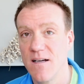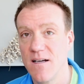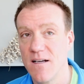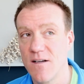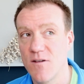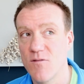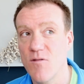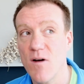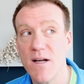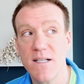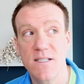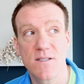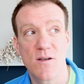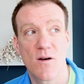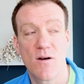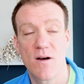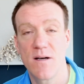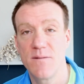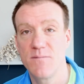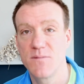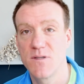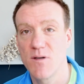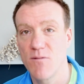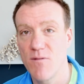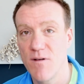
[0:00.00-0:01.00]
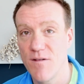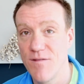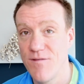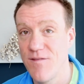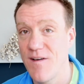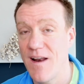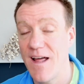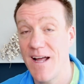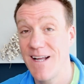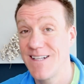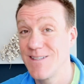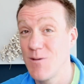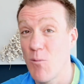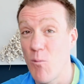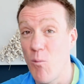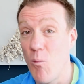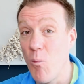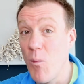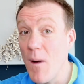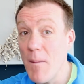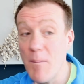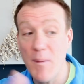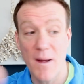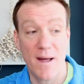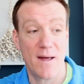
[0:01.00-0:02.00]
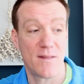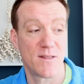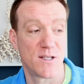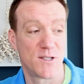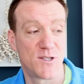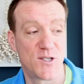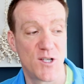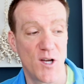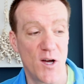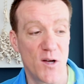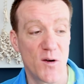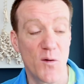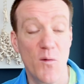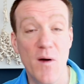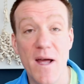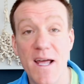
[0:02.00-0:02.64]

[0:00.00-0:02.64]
great time to reflect. Whip out the journal.